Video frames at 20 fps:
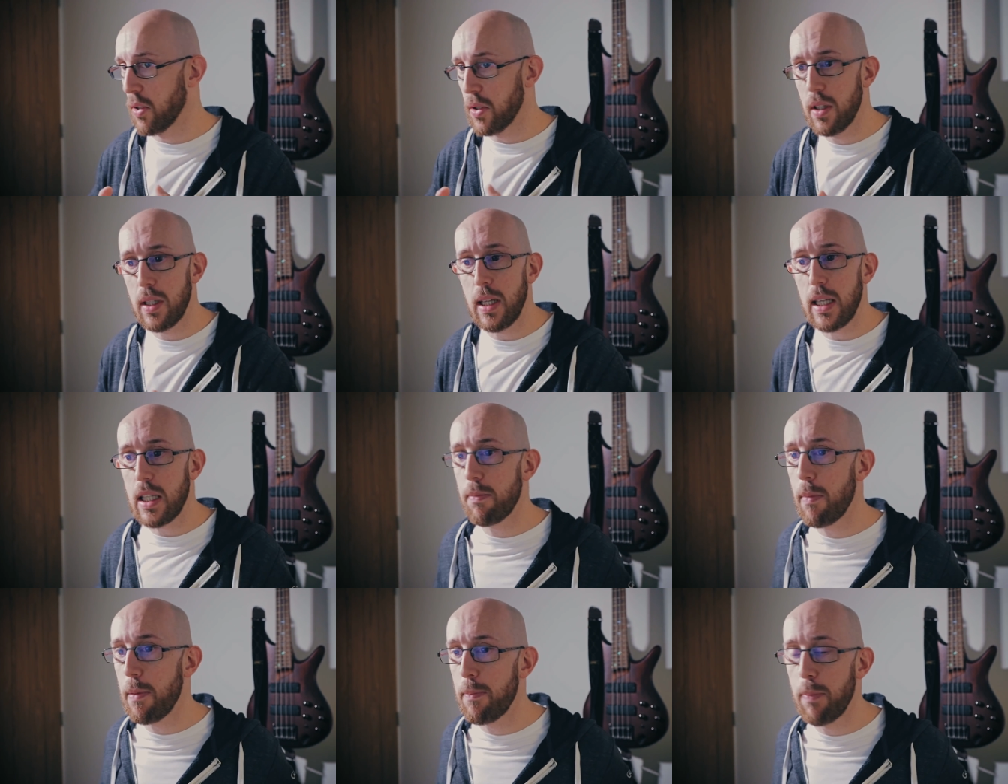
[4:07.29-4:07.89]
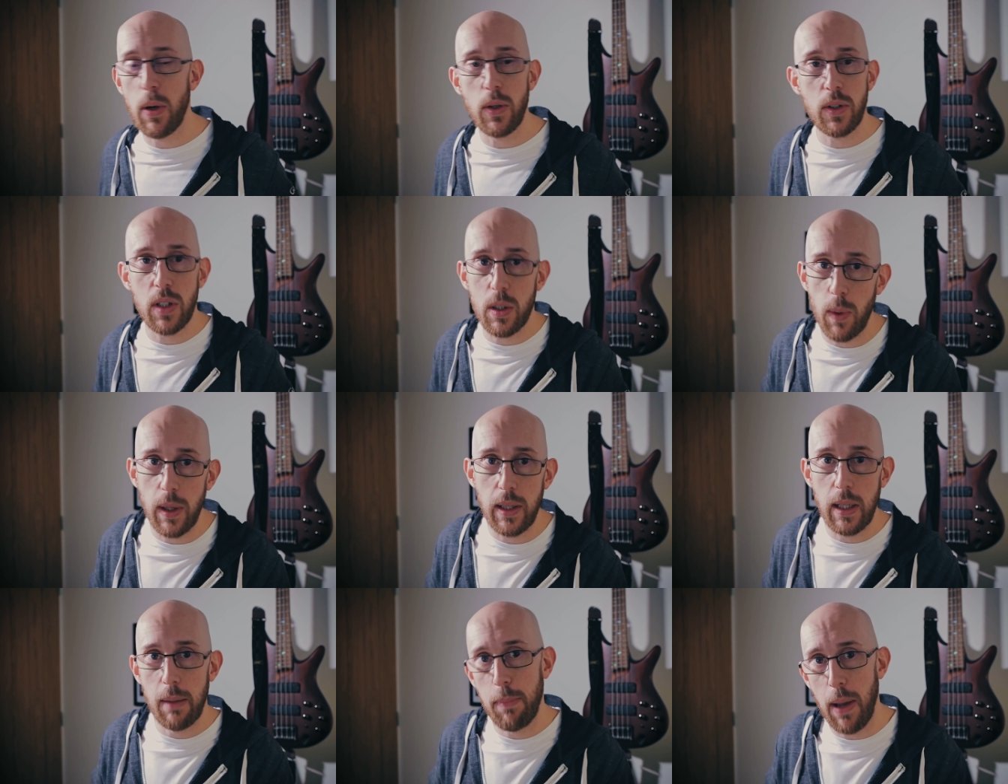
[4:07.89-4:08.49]
Doesn't need to be
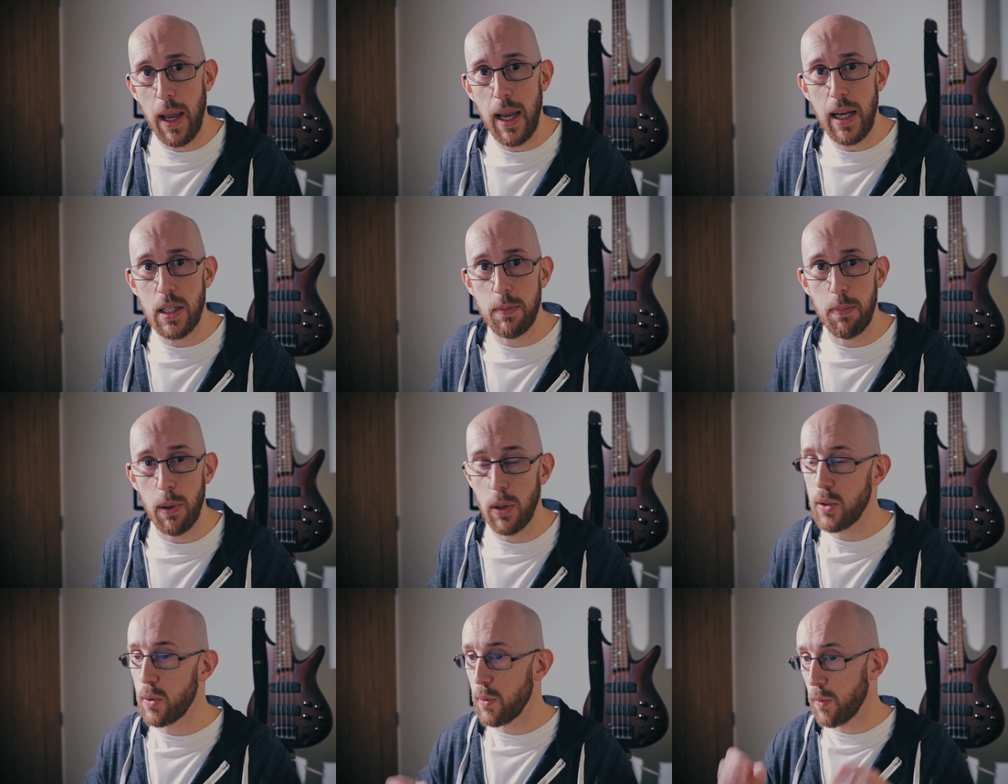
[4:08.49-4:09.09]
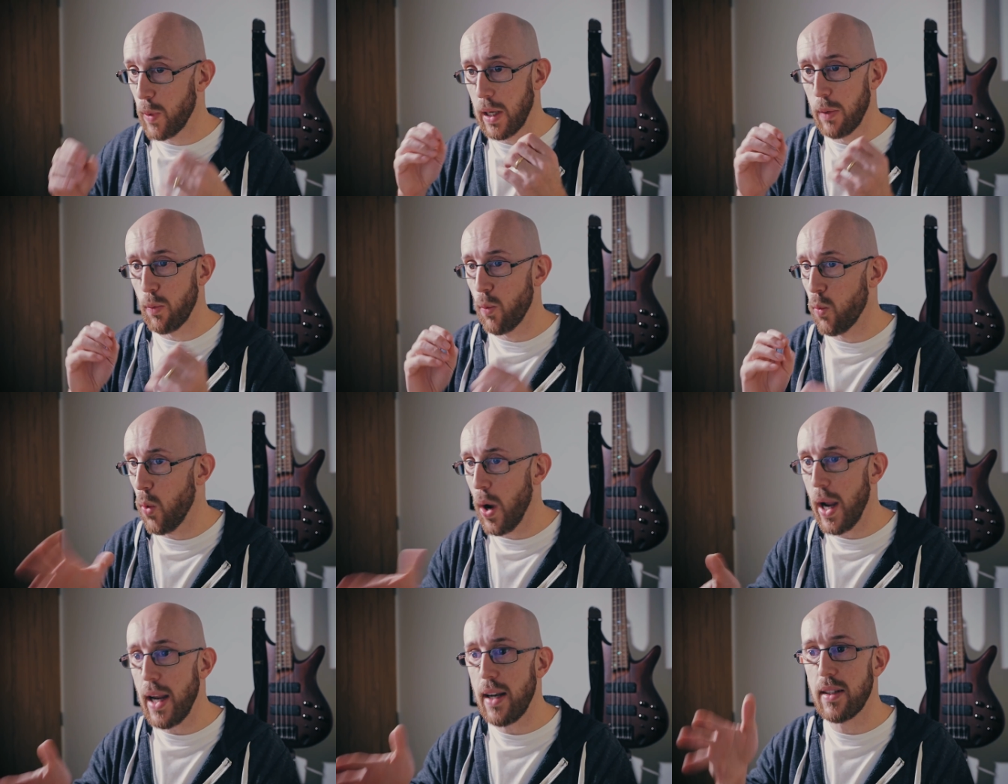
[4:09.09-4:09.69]
booted when the page boots. We
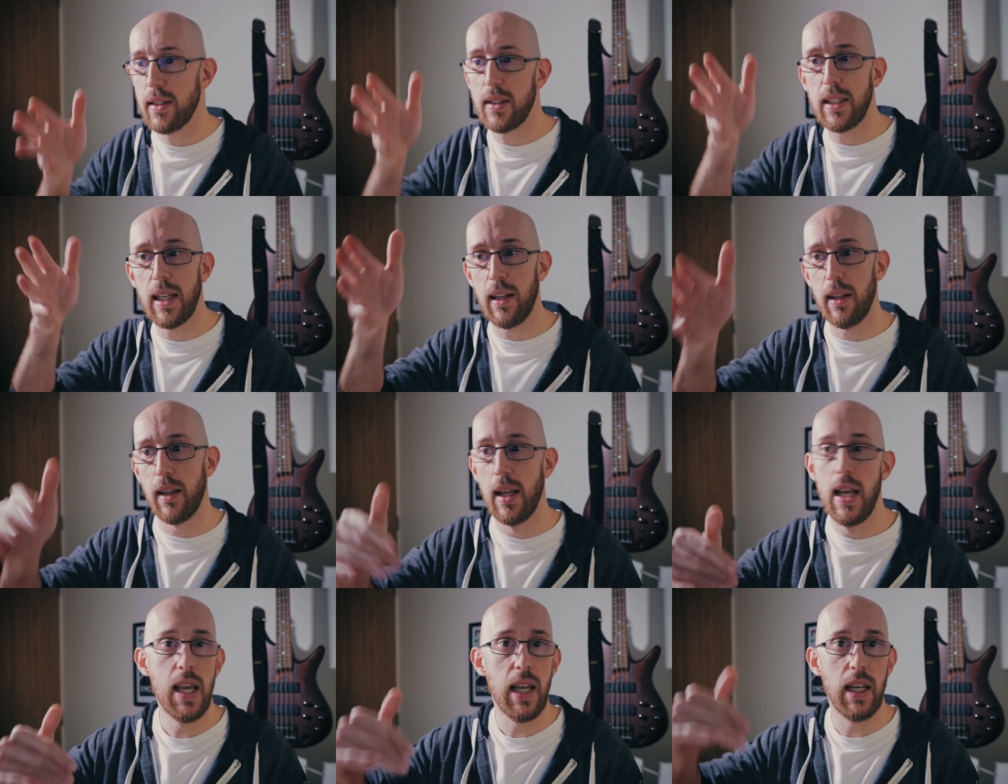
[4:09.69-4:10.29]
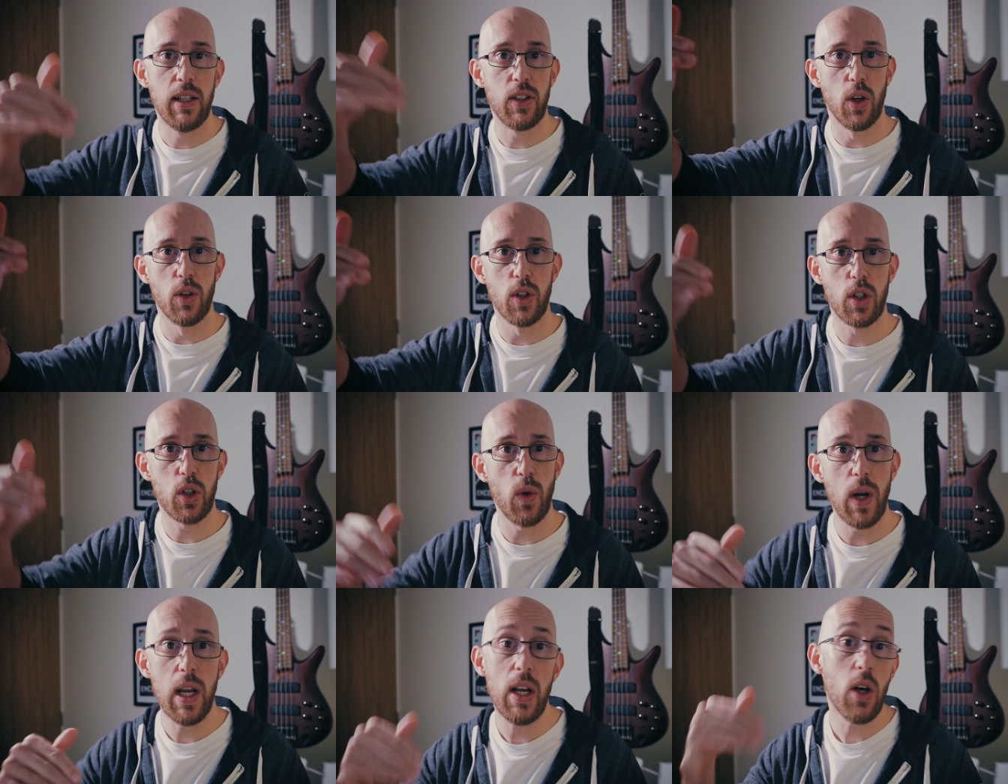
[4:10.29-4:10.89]
can wait until it's on
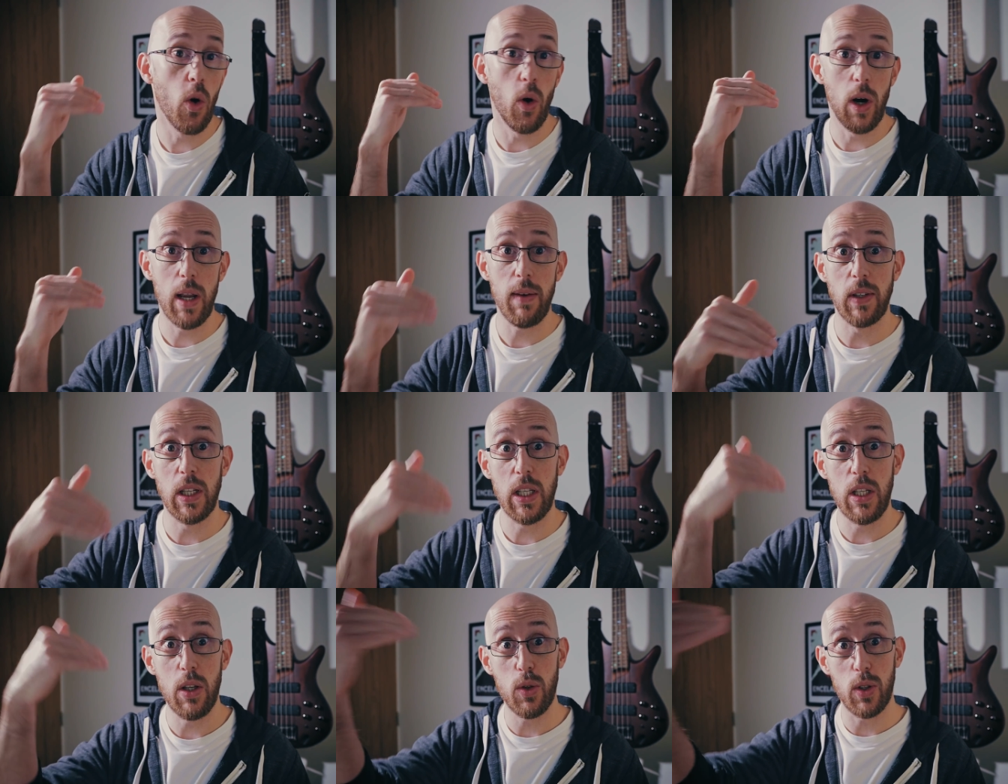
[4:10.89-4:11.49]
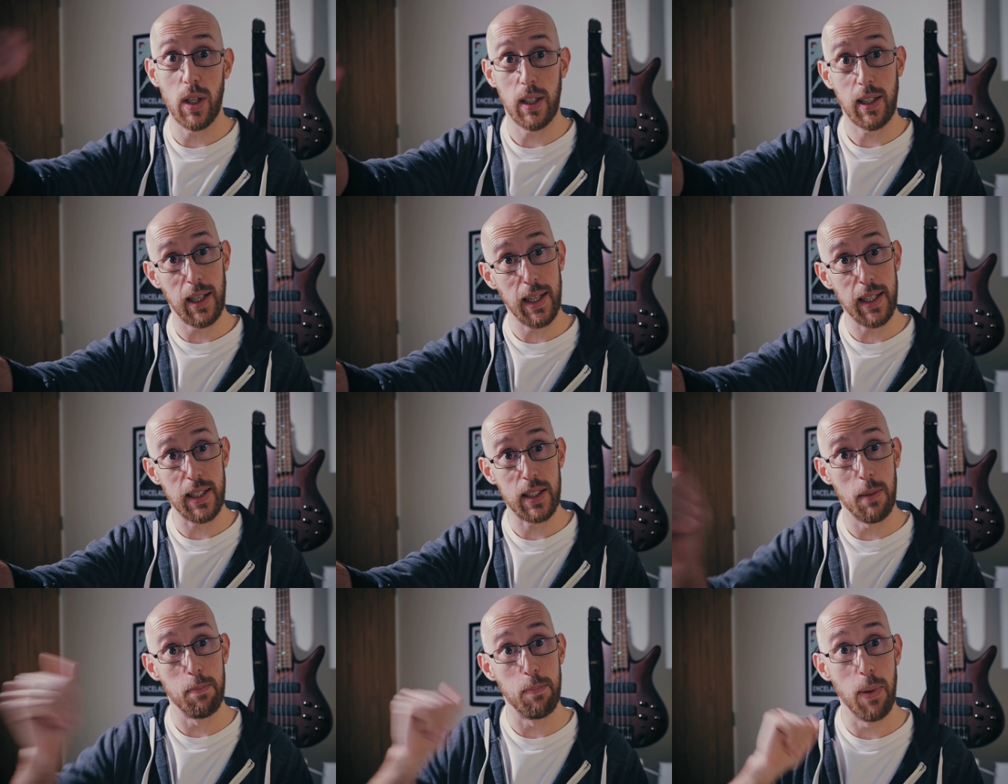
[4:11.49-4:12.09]
screen or even a user
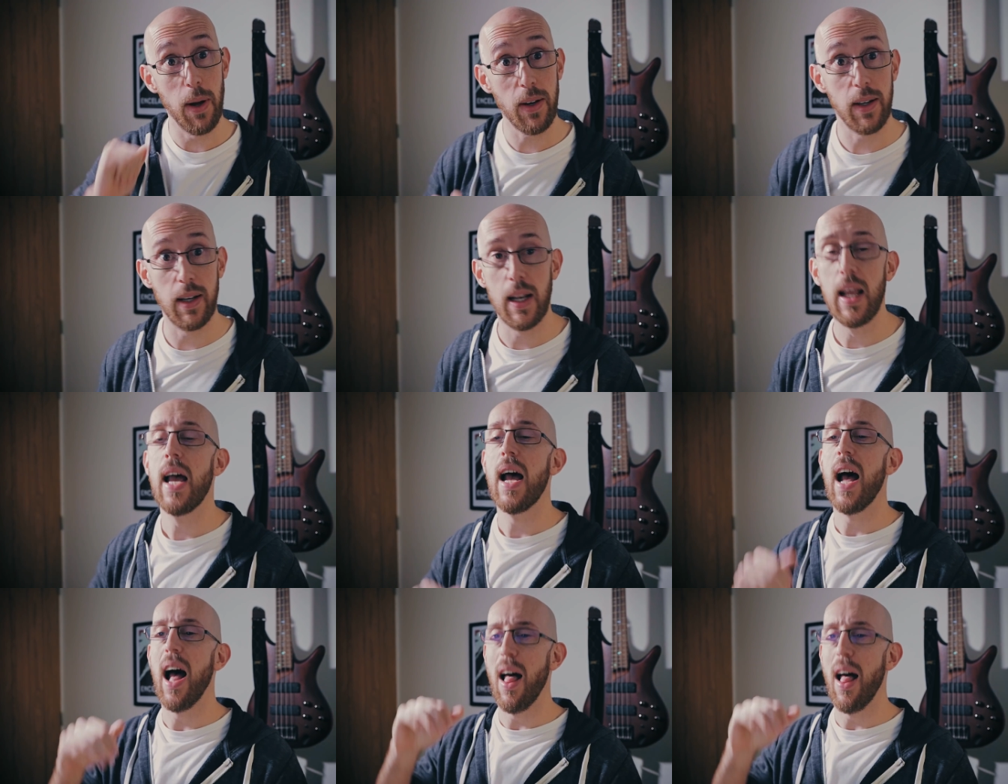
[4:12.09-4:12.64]
clicks a button